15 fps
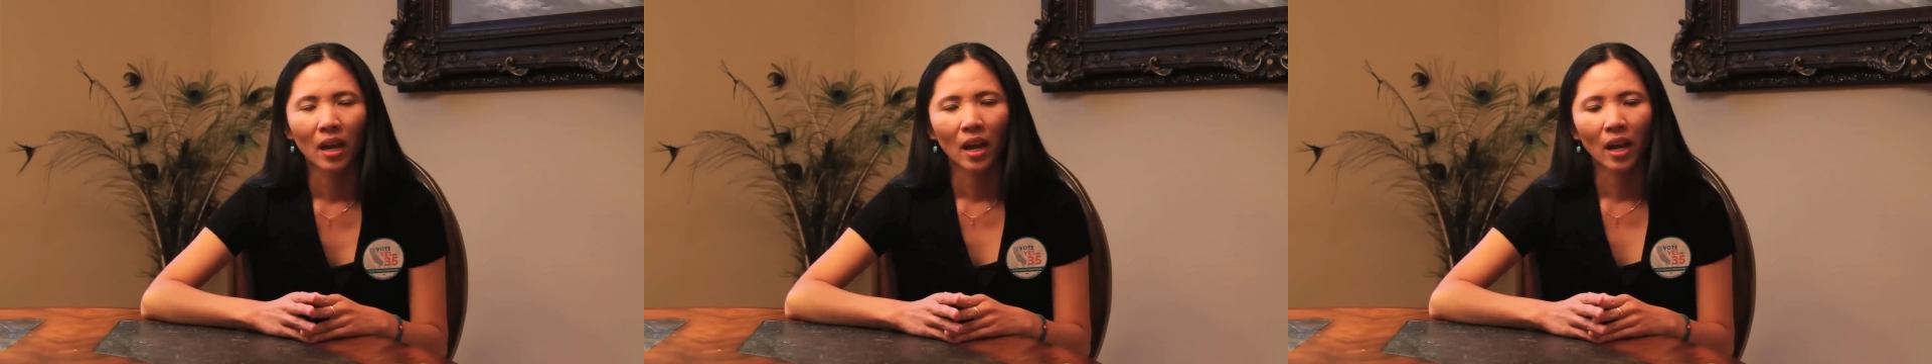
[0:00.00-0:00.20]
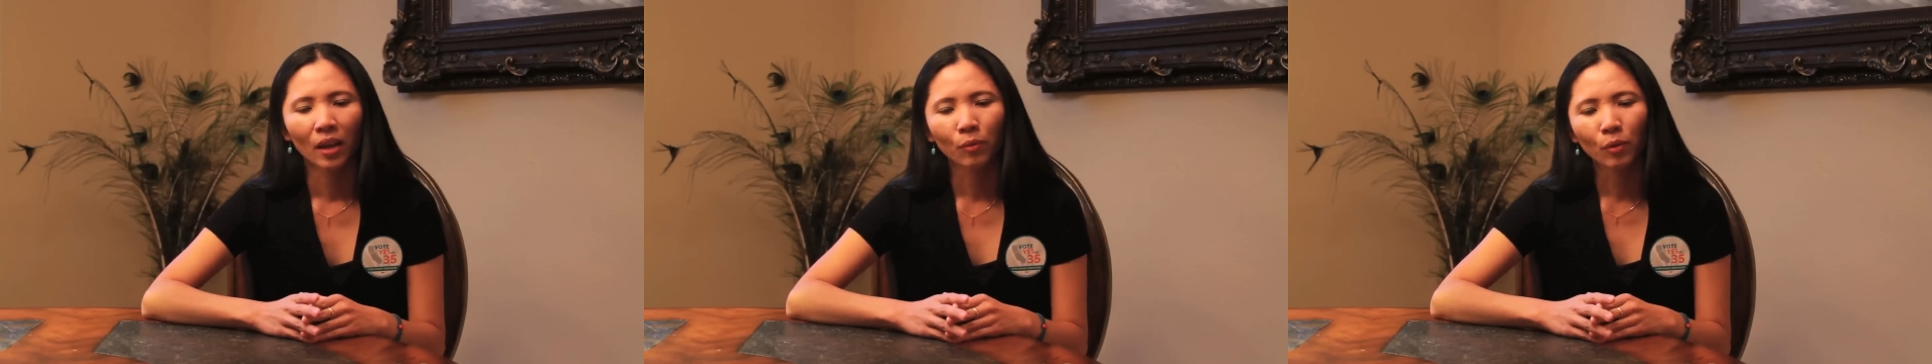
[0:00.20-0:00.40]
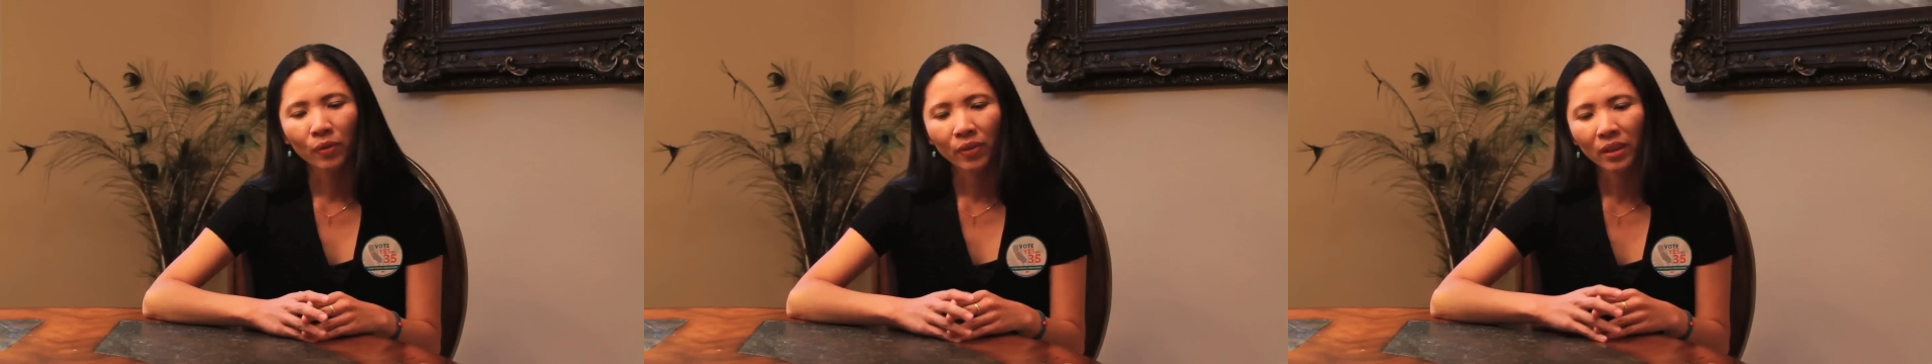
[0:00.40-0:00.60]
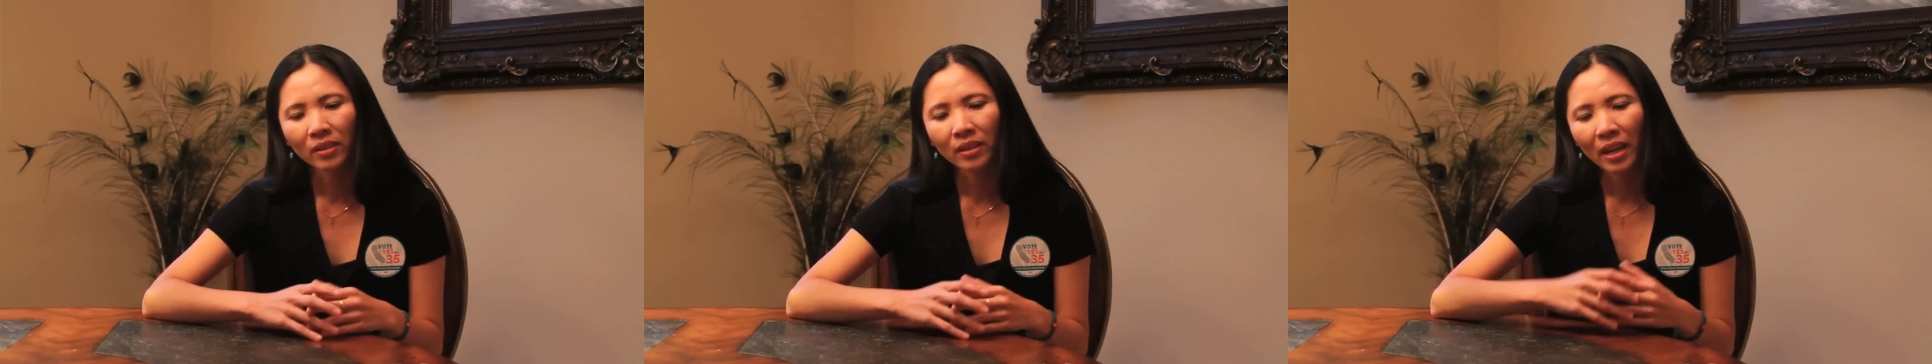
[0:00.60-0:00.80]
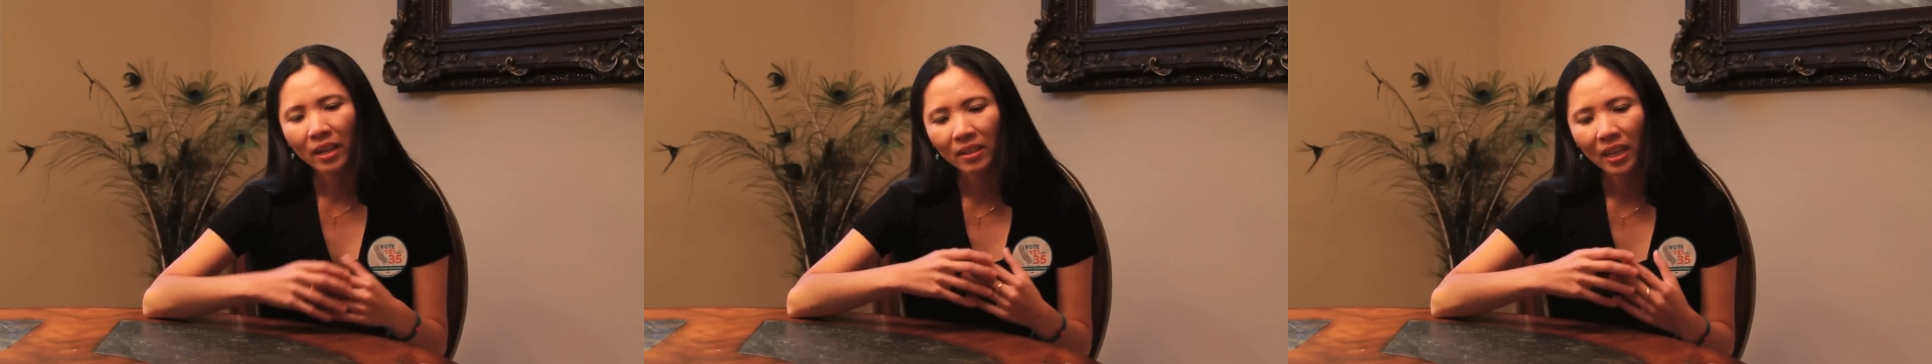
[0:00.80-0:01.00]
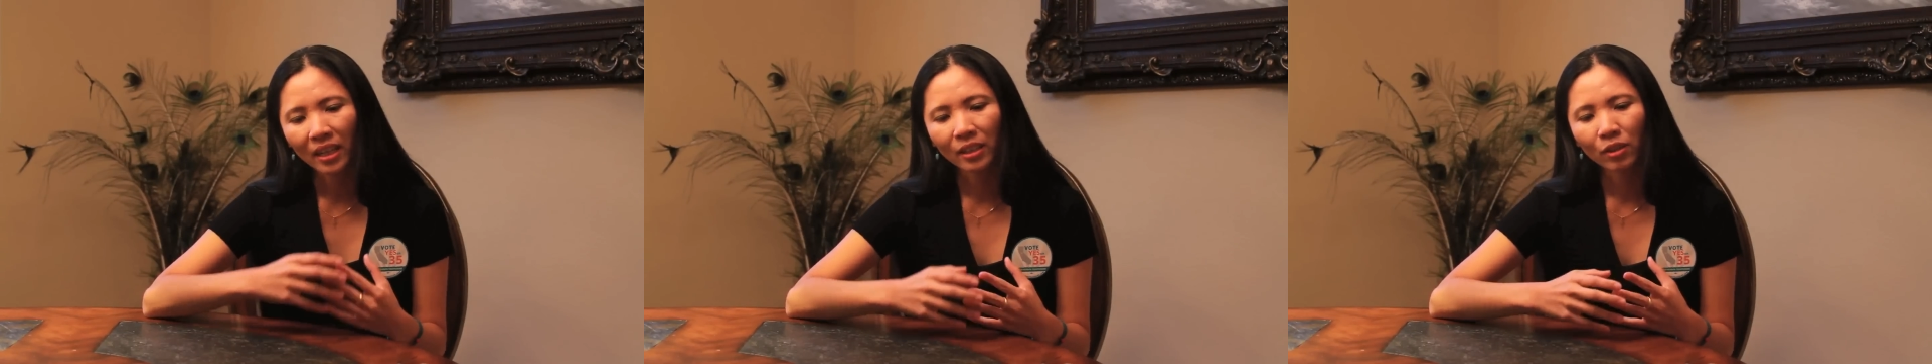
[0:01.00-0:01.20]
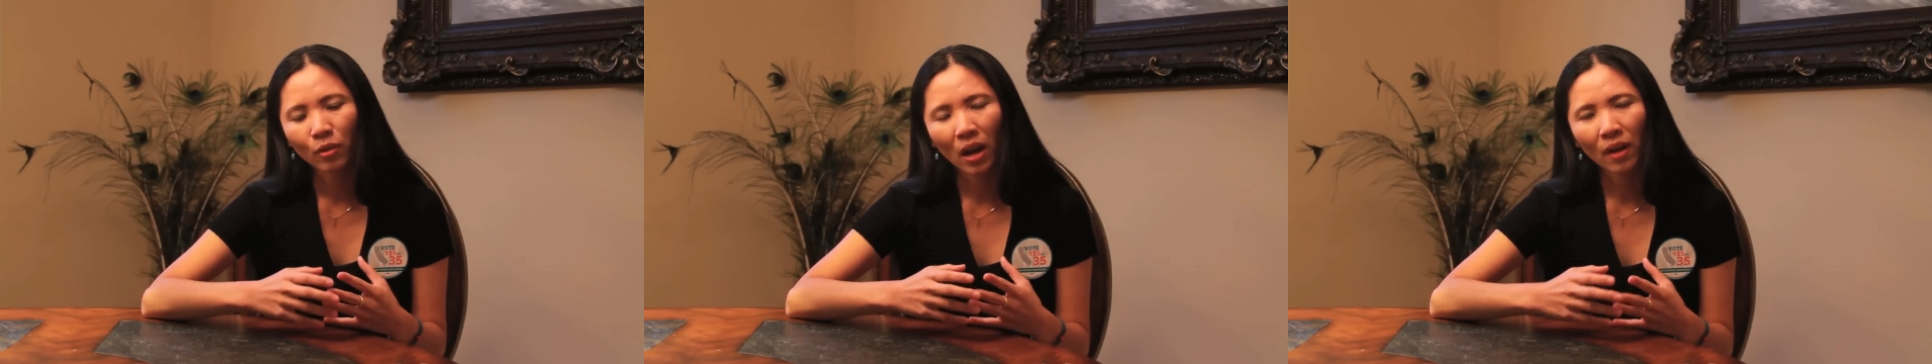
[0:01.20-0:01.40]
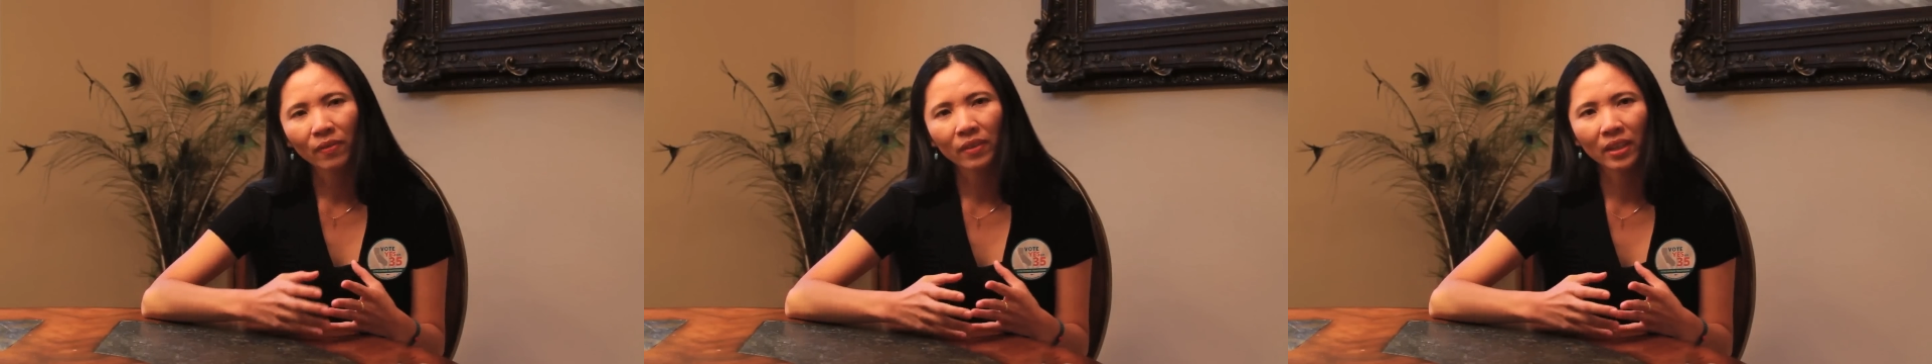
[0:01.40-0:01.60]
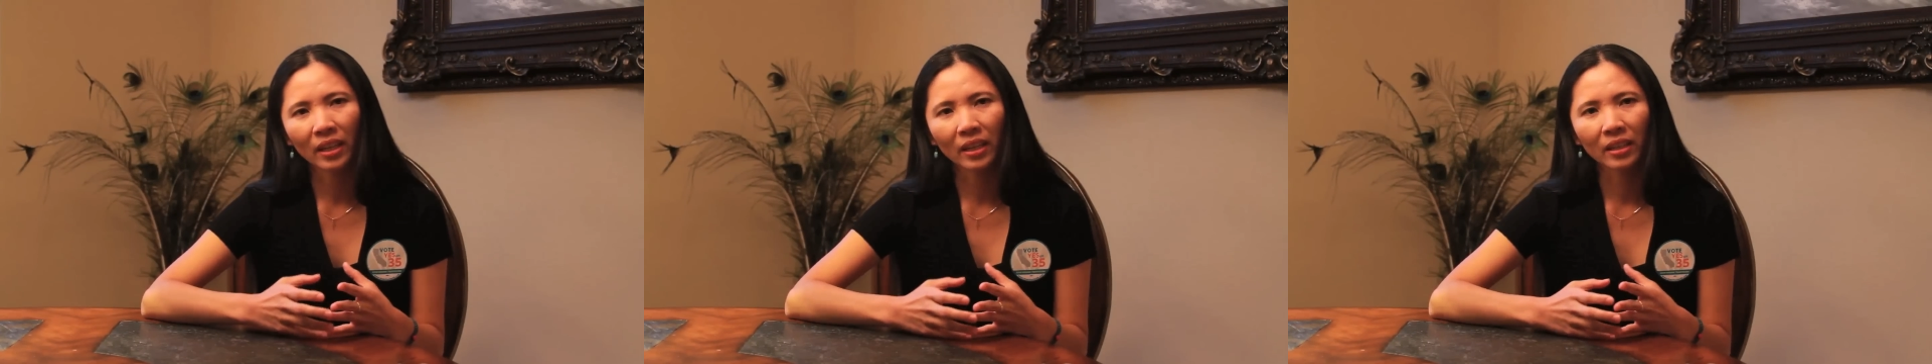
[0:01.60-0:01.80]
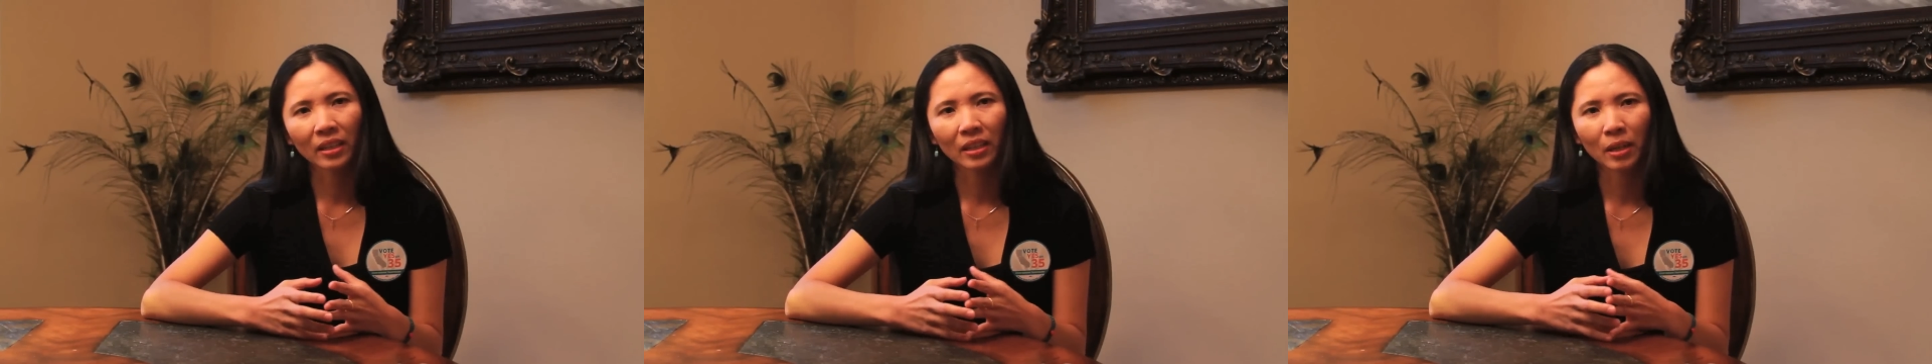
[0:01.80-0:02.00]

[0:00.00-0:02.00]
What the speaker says: And within the anti-trafficking